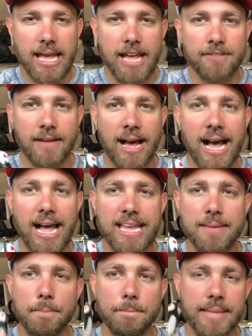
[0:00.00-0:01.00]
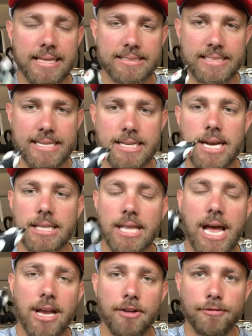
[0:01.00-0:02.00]
if I am missing a
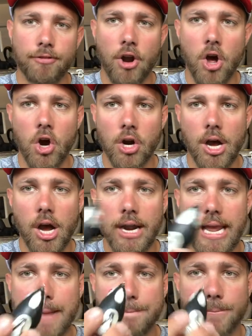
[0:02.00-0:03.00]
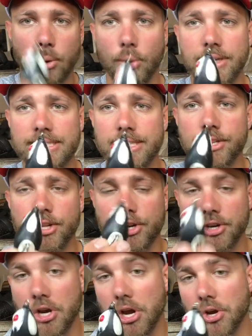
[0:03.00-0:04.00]
lot of frog on a pointed
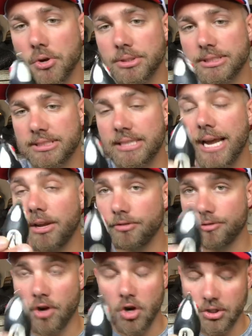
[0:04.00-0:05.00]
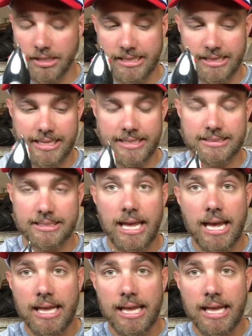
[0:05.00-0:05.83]
nose style frog like this,